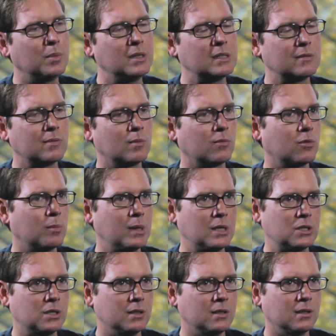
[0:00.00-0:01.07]
piece of
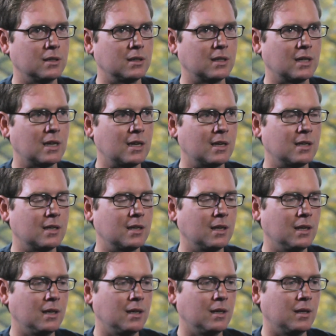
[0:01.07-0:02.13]
information can
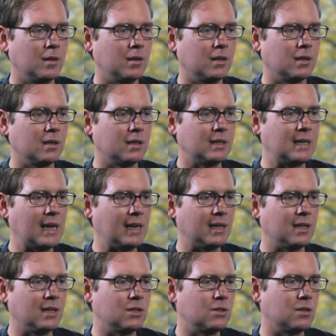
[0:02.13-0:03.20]

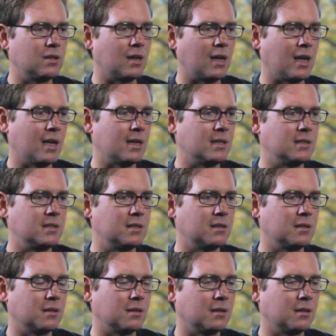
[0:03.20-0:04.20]
get into the heads